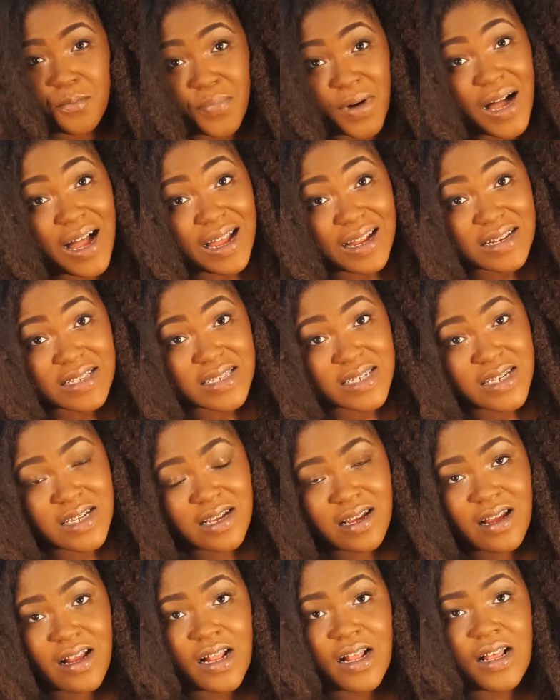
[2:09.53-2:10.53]
but
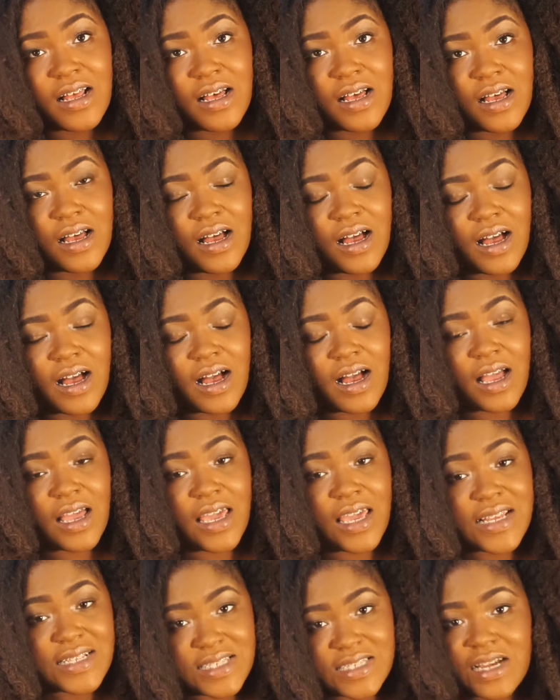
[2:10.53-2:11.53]

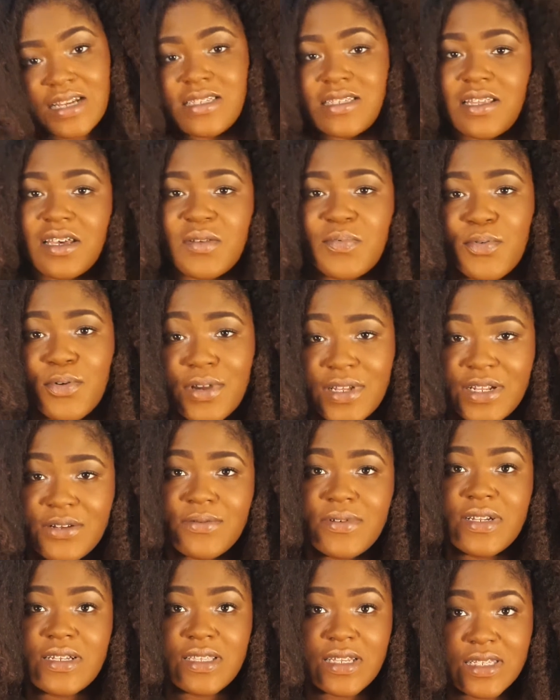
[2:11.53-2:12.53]
it does look pretty
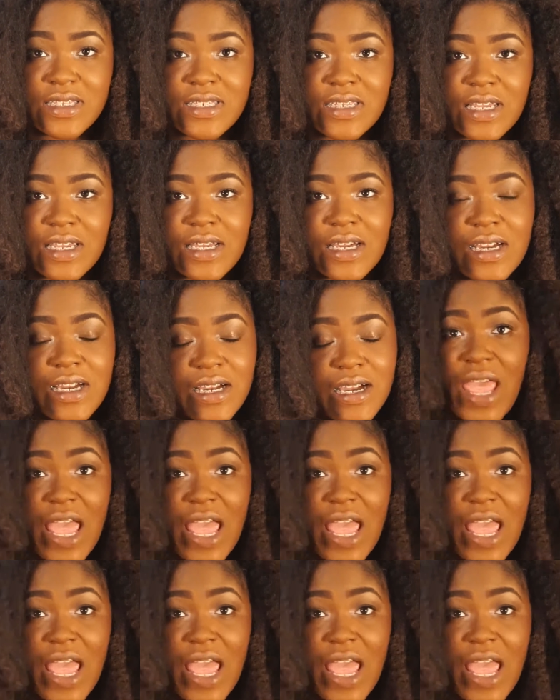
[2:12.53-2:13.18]
realistic.